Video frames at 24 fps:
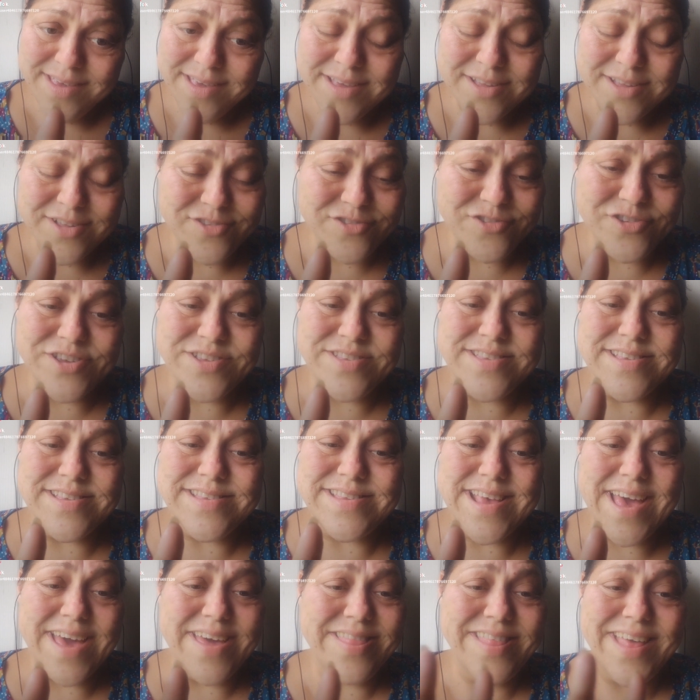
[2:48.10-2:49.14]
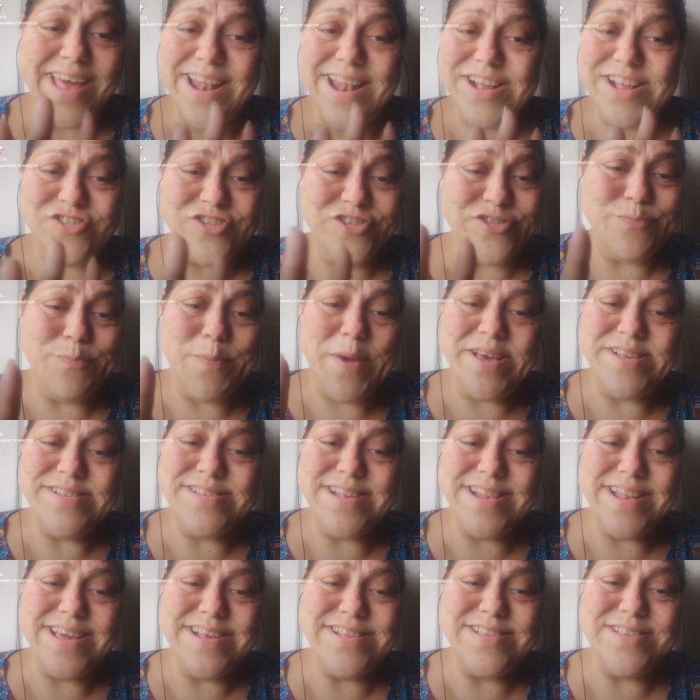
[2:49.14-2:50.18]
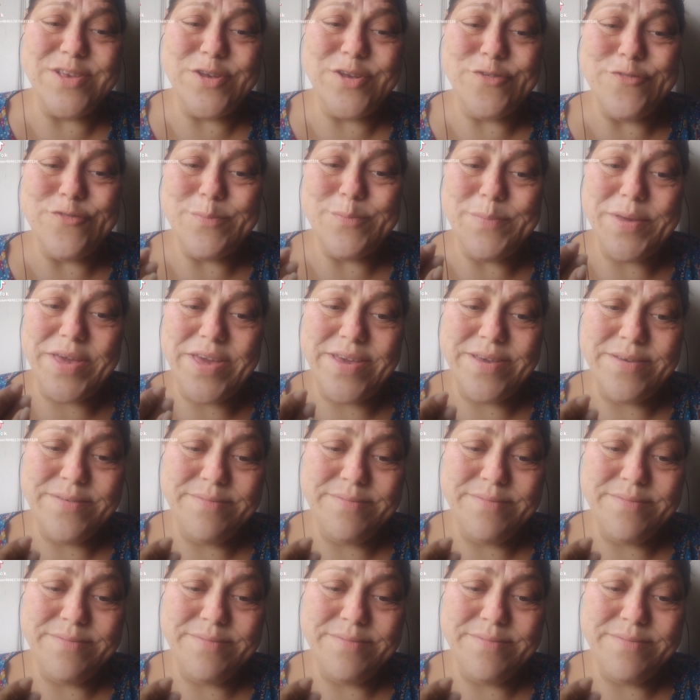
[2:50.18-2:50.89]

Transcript: Just to say that it just makes it easier for me.